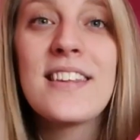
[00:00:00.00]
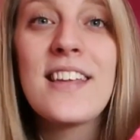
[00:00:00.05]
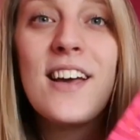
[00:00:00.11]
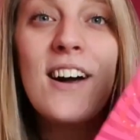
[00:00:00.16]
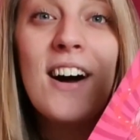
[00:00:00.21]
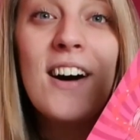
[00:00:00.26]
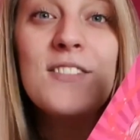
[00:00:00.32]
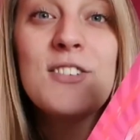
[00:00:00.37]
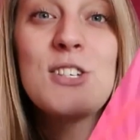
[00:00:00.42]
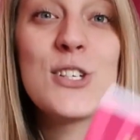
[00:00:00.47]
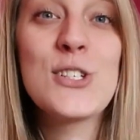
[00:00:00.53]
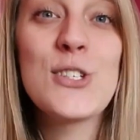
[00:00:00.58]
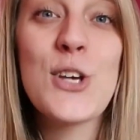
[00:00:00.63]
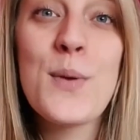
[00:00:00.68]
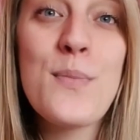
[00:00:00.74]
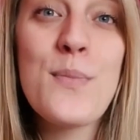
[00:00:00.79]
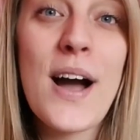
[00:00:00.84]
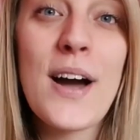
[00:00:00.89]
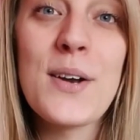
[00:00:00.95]
I'm just
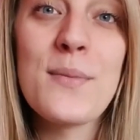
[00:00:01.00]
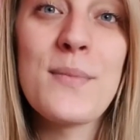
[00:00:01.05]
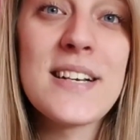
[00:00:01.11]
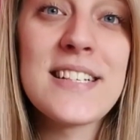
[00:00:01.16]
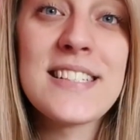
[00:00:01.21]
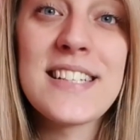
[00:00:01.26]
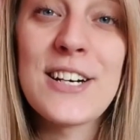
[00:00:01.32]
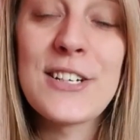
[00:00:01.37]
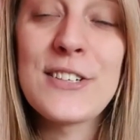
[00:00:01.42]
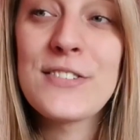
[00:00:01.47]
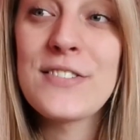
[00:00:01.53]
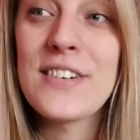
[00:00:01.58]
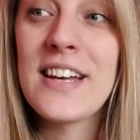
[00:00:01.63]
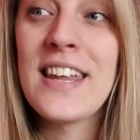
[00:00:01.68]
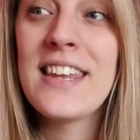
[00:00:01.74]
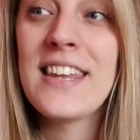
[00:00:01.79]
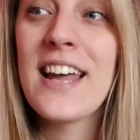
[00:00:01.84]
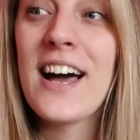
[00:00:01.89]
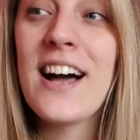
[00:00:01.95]
so proud of myself,
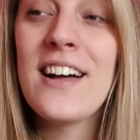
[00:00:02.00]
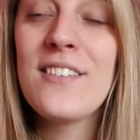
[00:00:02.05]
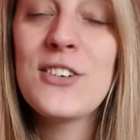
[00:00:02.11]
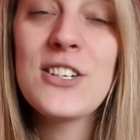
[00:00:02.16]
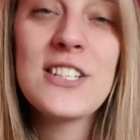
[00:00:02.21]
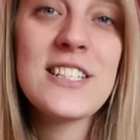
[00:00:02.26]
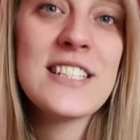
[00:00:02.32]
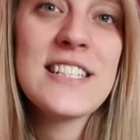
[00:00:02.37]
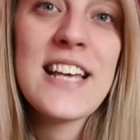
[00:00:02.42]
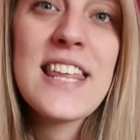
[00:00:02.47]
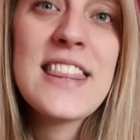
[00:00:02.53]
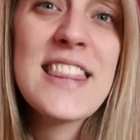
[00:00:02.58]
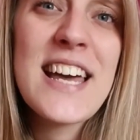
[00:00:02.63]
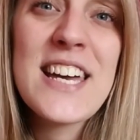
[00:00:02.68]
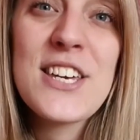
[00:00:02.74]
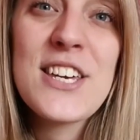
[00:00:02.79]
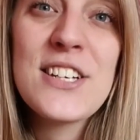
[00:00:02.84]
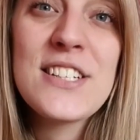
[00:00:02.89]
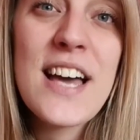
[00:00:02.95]
and I wanted to say
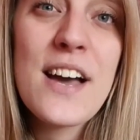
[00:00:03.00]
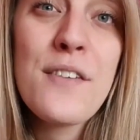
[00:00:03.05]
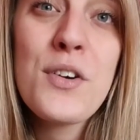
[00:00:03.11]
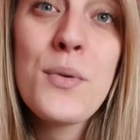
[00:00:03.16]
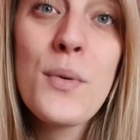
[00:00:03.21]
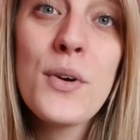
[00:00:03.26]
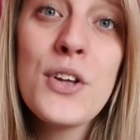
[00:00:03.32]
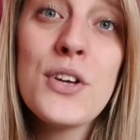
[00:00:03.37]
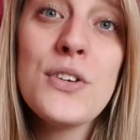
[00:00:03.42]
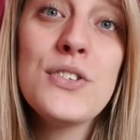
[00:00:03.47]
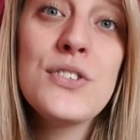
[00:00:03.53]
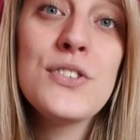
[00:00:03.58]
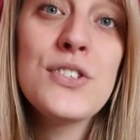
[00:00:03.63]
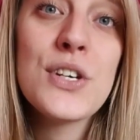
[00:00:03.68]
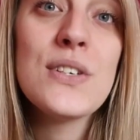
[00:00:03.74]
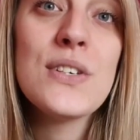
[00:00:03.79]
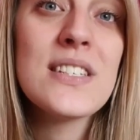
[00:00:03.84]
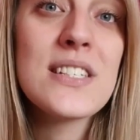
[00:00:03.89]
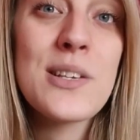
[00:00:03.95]
thank you to everyone who
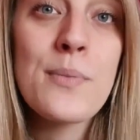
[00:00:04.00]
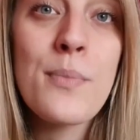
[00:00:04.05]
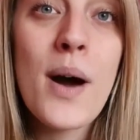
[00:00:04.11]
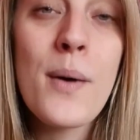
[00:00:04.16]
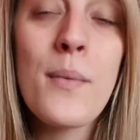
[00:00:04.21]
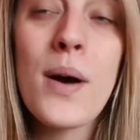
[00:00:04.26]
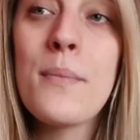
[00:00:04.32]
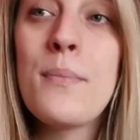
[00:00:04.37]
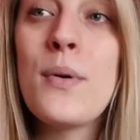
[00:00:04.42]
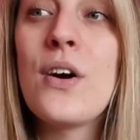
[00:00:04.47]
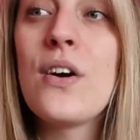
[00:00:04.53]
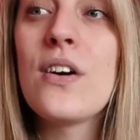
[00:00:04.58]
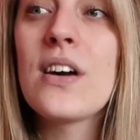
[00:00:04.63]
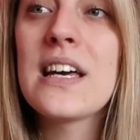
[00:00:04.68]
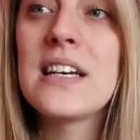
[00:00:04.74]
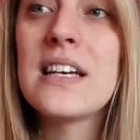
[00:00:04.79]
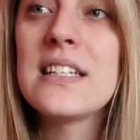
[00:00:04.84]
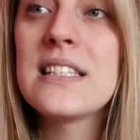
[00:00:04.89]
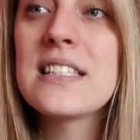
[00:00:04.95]
chooses to buy my book,
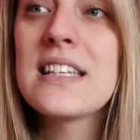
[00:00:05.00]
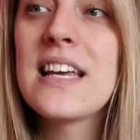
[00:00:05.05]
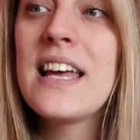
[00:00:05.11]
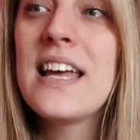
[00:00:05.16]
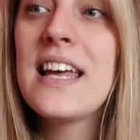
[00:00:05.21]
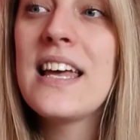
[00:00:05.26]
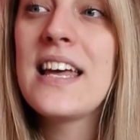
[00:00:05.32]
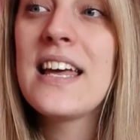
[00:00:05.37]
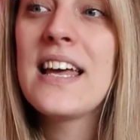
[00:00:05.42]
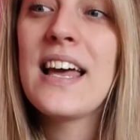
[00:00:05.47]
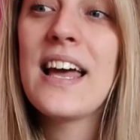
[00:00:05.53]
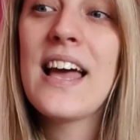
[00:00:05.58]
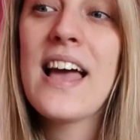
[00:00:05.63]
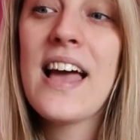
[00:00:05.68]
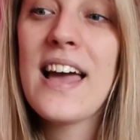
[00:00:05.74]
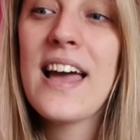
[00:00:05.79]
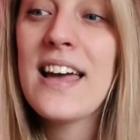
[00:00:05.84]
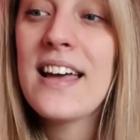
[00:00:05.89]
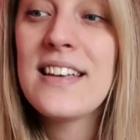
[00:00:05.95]
because
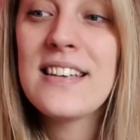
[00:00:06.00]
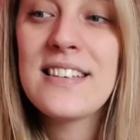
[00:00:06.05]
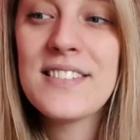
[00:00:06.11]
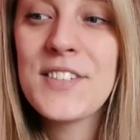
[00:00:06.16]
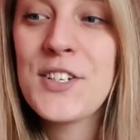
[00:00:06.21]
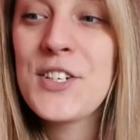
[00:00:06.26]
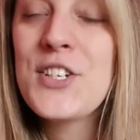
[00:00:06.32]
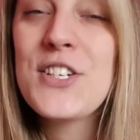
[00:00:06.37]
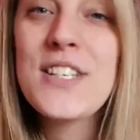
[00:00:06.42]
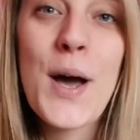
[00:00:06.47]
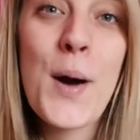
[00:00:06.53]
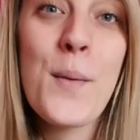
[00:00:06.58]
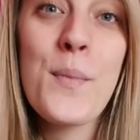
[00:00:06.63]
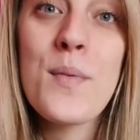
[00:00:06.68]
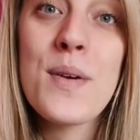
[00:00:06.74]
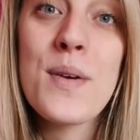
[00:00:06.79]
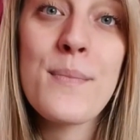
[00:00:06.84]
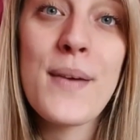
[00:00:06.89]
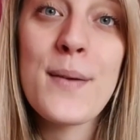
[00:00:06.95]
you're just
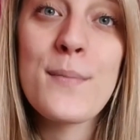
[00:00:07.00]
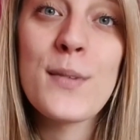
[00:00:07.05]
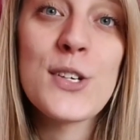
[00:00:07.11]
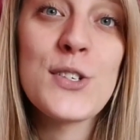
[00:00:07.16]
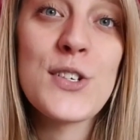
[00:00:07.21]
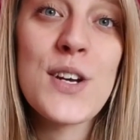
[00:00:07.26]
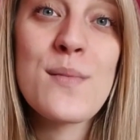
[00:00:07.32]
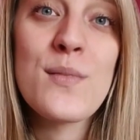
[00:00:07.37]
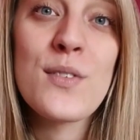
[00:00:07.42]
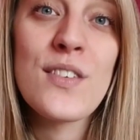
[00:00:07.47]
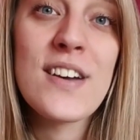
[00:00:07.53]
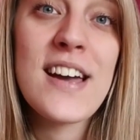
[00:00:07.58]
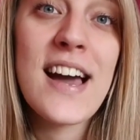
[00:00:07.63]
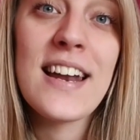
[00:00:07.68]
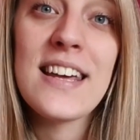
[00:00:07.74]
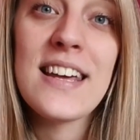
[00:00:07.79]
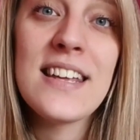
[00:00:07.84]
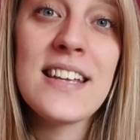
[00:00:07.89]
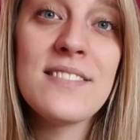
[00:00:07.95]
helping me make my dream a
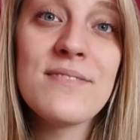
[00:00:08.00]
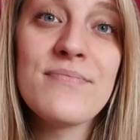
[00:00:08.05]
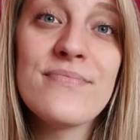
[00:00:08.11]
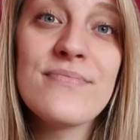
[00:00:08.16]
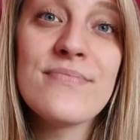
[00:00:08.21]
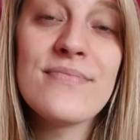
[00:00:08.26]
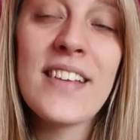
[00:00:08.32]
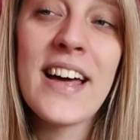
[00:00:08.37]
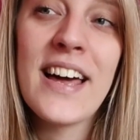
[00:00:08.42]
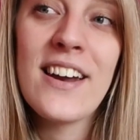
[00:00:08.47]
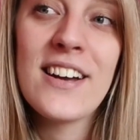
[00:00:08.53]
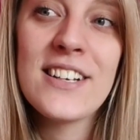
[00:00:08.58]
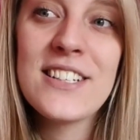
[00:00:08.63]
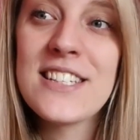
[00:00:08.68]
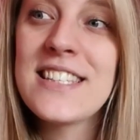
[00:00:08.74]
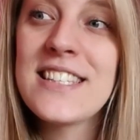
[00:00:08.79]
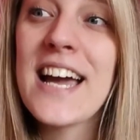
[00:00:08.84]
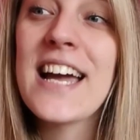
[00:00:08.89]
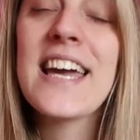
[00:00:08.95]
reality. And I
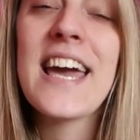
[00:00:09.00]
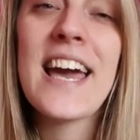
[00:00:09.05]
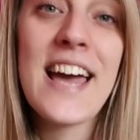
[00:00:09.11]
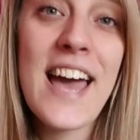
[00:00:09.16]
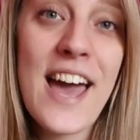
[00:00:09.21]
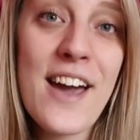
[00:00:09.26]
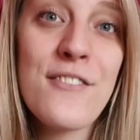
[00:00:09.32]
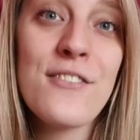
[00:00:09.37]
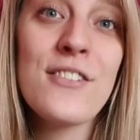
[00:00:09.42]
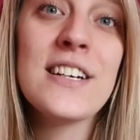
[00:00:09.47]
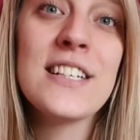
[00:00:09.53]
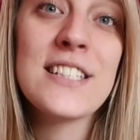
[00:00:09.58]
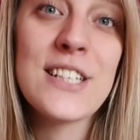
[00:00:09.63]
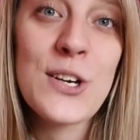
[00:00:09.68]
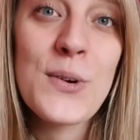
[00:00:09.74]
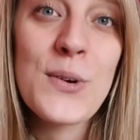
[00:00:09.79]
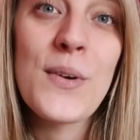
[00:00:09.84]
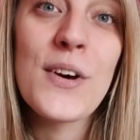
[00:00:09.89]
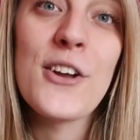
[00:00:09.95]
just thank every
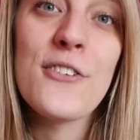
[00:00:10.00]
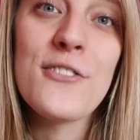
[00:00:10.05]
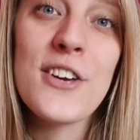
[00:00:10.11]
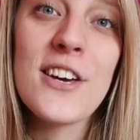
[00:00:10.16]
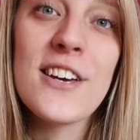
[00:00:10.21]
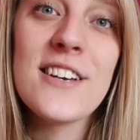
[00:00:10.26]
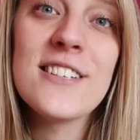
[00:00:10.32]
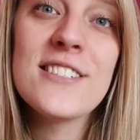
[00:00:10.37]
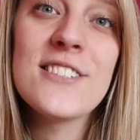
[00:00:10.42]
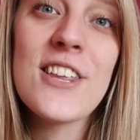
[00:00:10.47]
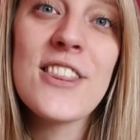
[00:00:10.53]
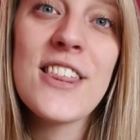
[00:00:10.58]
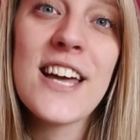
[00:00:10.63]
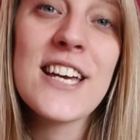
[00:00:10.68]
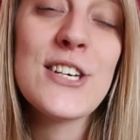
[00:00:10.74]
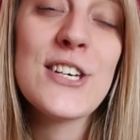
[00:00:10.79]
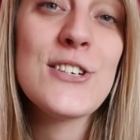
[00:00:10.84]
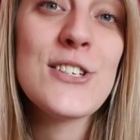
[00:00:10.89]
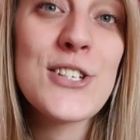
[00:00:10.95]
single one of you. So
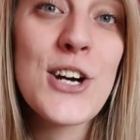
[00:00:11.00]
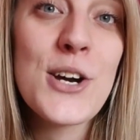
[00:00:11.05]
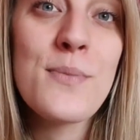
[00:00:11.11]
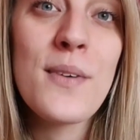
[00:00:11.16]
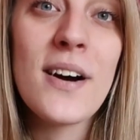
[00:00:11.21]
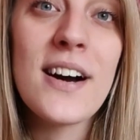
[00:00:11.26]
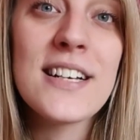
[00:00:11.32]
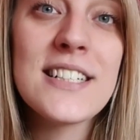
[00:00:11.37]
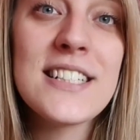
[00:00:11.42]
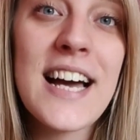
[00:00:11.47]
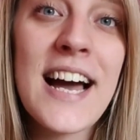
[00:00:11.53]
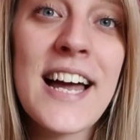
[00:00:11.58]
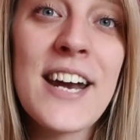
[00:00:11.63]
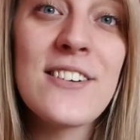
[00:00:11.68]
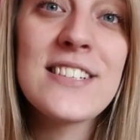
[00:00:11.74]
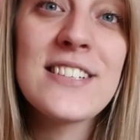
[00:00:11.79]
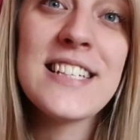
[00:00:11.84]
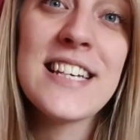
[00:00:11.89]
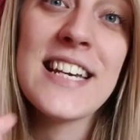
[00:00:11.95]
thank you so much, and
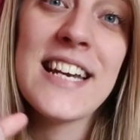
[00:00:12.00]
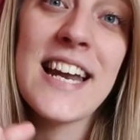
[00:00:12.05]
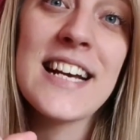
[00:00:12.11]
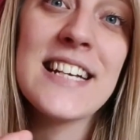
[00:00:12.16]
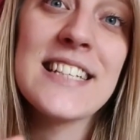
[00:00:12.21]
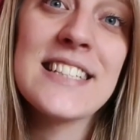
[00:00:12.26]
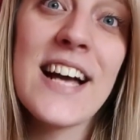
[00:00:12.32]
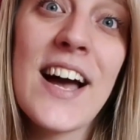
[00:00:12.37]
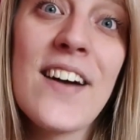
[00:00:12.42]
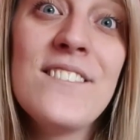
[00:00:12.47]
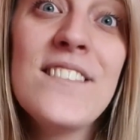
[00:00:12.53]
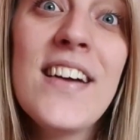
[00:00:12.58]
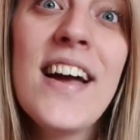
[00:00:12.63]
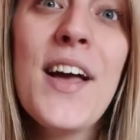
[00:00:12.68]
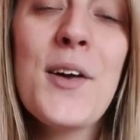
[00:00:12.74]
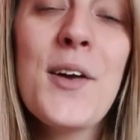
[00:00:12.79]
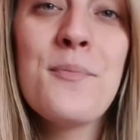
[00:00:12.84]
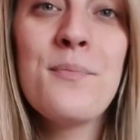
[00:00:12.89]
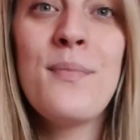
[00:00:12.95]
I'll see you next time.
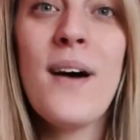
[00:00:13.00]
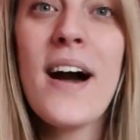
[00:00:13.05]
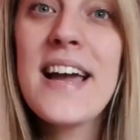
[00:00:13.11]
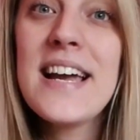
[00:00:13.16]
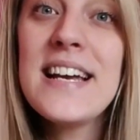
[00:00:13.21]
Bye!